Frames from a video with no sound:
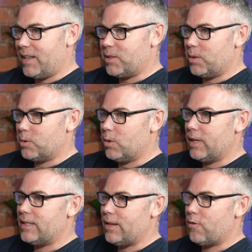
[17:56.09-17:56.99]
So there's all
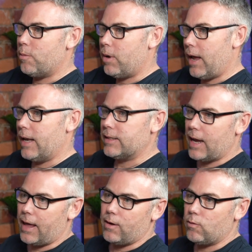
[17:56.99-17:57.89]
these different players
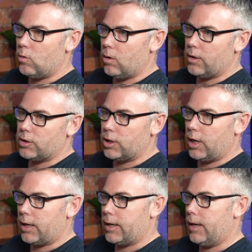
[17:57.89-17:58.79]
now that are all on the
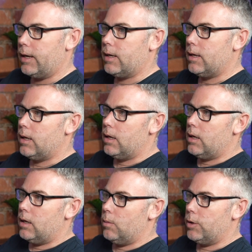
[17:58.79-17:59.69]
circuit,
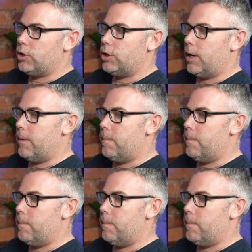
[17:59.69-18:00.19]
which